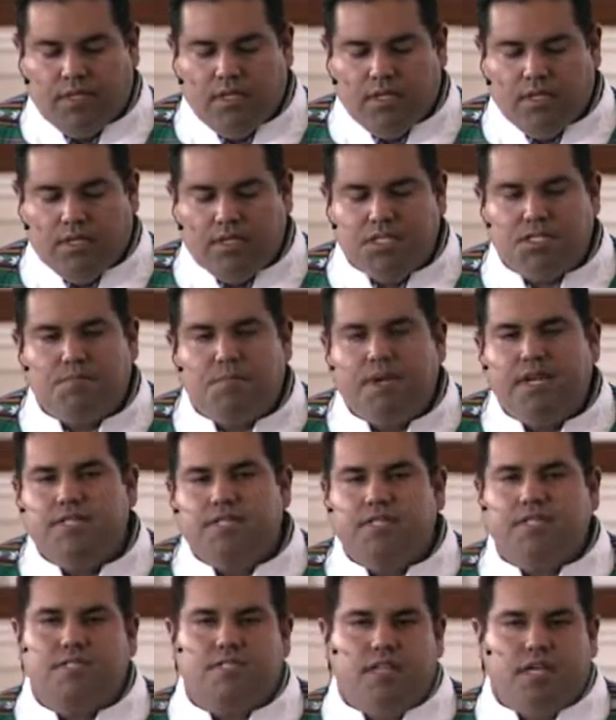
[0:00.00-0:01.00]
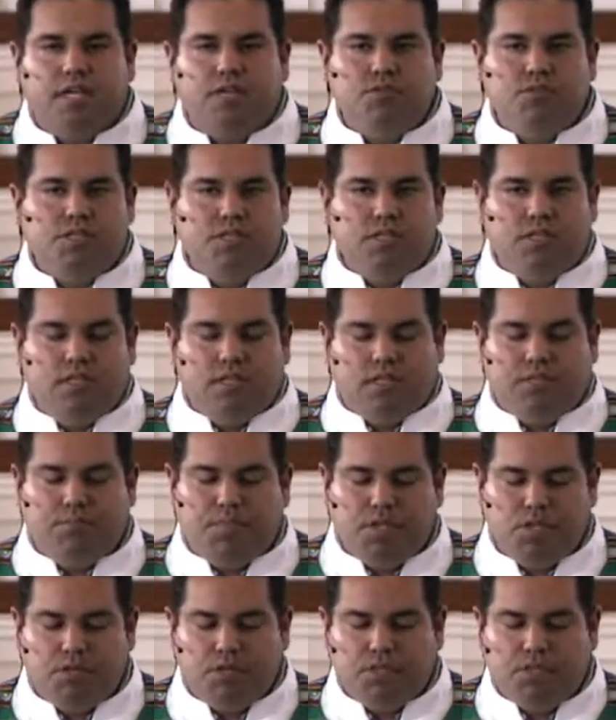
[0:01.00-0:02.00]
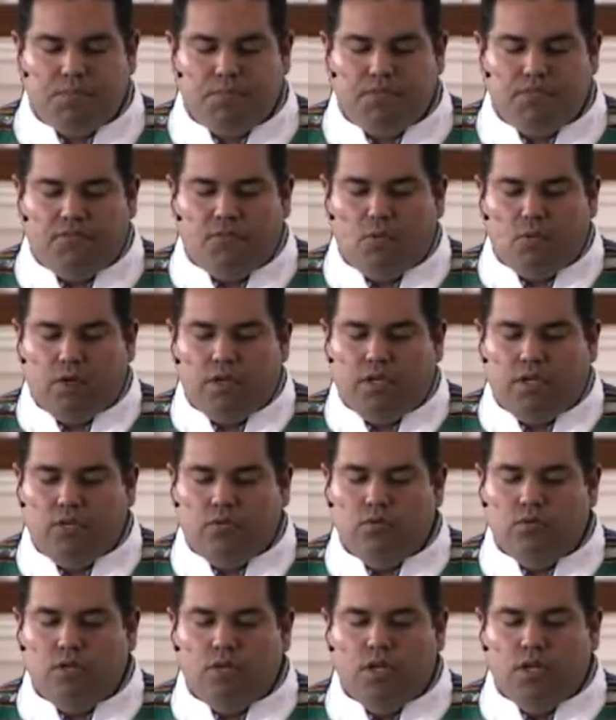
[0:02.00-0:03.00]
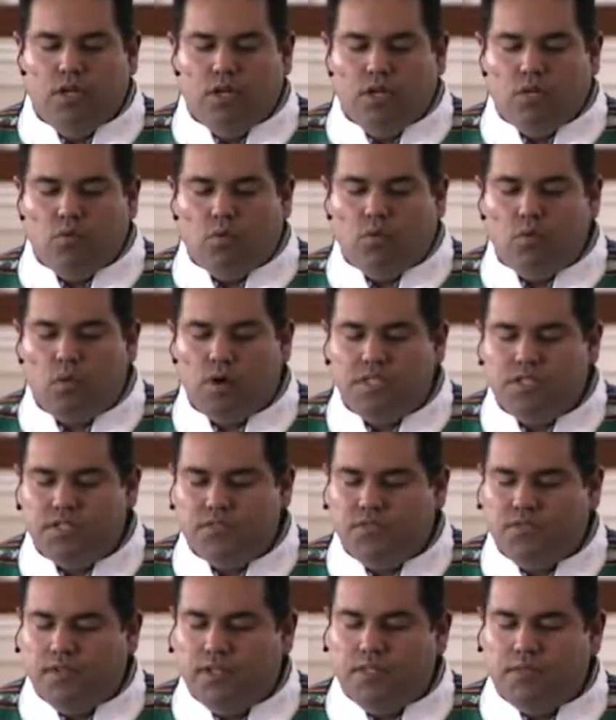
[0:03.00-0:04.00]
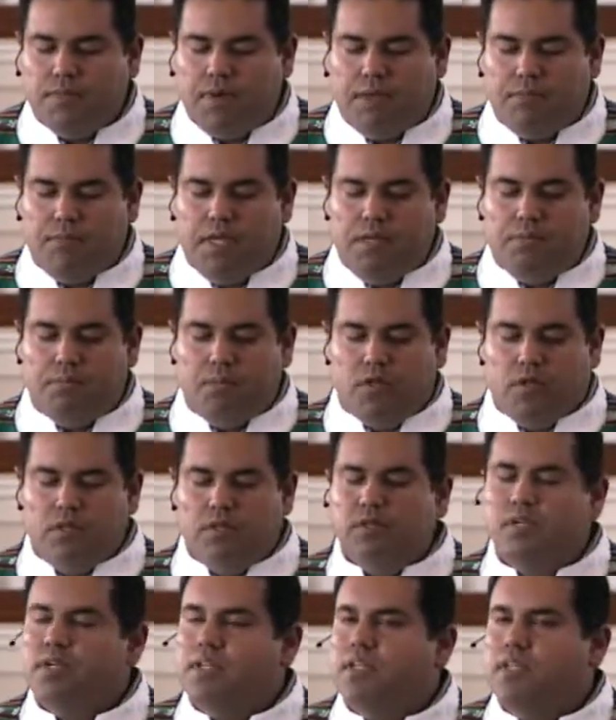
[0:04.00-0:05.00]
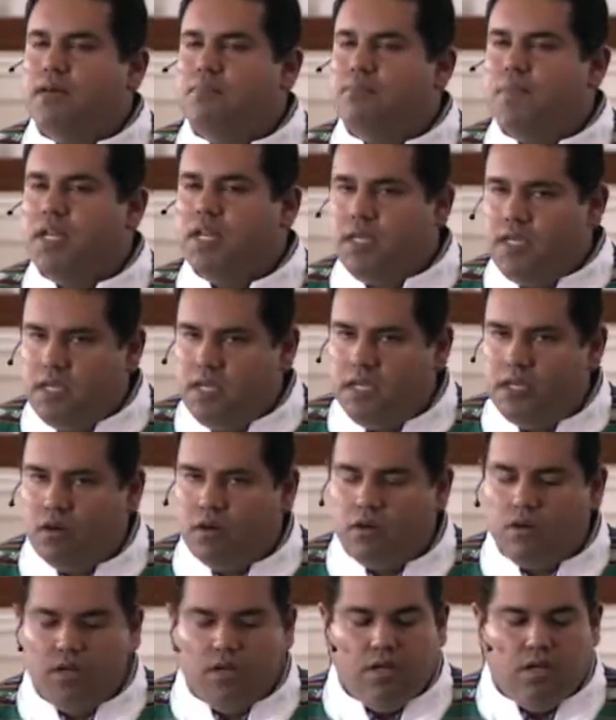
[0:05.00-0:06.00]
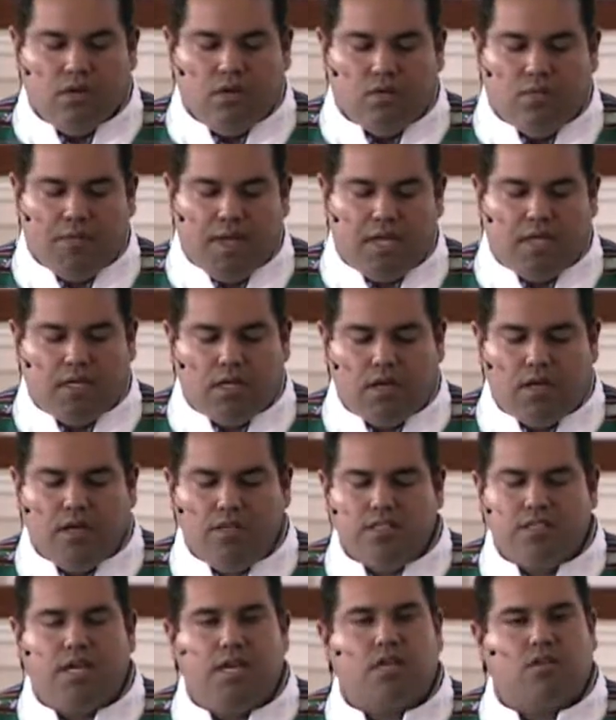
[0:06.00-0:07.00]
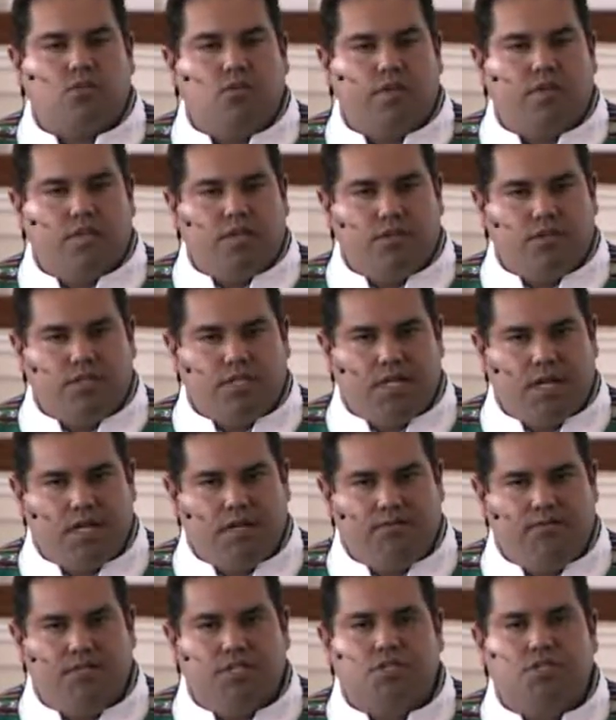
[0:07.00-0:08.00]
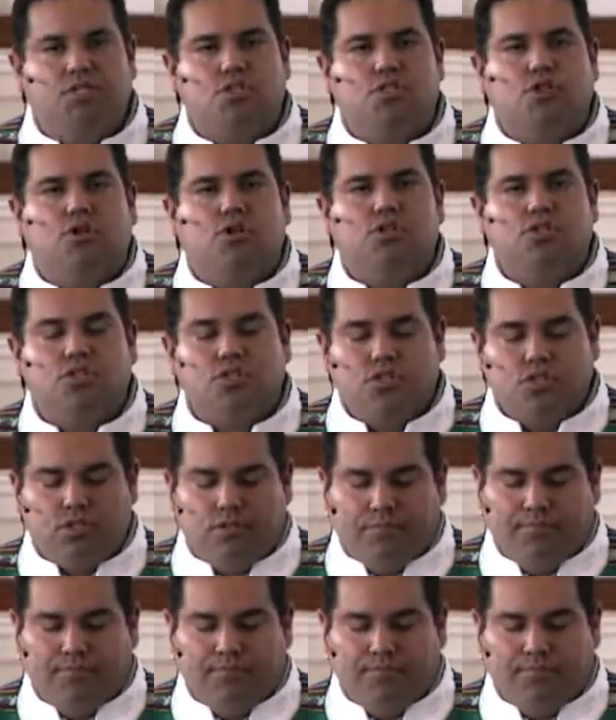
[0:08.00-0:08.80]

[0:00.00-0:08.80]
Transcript: The spaces that you see in the pews before you were once filled by people that many here remain in contact with outside of this church.